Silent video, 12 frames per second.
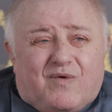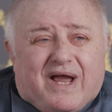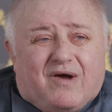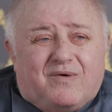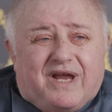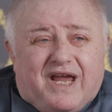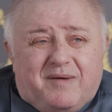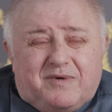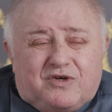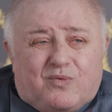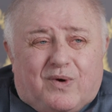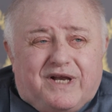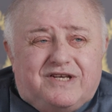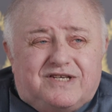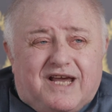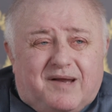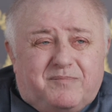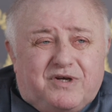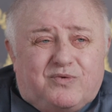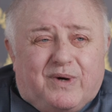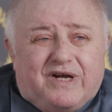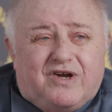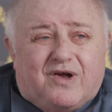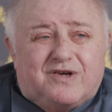round game in 2010
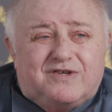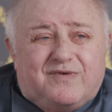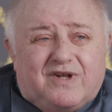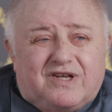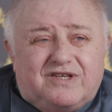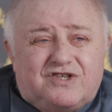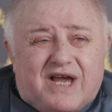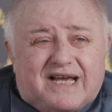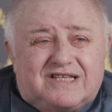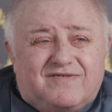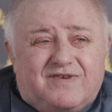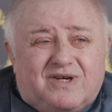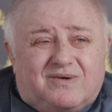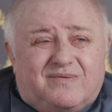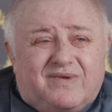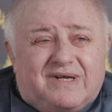between Guntersville and Jacksonville.